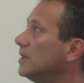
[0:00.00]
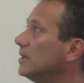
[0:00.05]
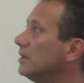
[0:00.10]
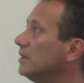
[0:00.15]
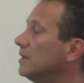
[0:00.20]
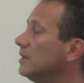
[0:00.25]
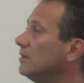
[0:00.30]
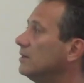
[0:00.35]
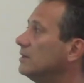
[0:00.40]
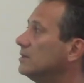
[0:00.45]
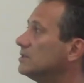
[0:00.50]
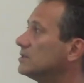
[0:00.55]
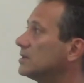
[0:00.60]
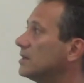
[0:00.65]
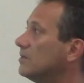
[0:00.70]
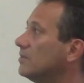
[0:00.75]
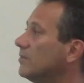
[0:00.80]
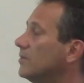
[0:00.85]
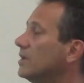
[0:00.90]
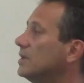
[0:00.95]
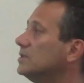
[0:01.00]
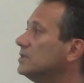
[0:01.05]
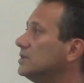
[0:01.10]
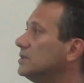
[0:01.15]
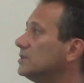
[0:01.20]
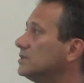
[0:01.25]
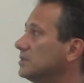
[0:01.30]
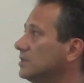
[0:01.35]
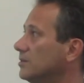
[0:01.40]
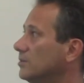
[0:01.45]
and in some ways
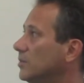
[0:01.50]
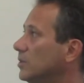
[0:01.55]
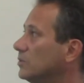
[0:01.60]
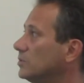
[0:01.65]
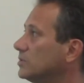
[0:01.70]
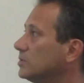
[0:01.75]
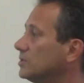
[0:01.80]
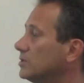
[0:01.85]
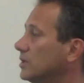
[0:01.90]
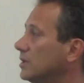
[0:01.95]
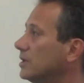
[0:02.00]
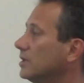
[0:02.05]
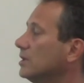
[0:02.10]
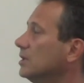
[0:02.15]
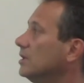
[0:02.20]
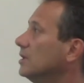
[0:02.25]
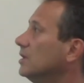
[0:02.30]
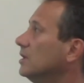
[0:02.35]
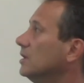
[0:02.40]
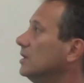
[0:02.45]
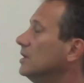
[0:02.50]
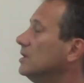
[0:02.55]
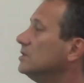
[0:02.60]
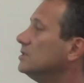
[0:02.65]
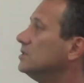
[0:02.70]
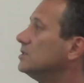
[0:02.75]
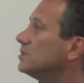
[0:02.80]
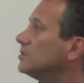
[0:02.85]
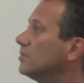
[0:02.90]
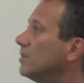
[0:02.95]
it's the most
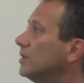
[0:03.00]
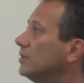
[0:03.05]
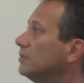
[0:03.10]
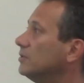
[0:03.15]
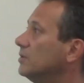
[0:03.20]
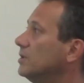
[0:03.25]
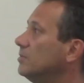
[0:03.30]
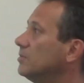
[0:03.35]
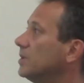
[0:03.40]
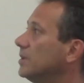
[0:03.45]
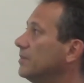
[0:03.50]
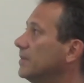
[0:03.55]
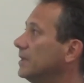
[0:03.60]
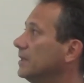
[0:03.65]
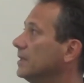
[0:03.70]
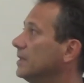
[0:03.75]
easiest one to implement.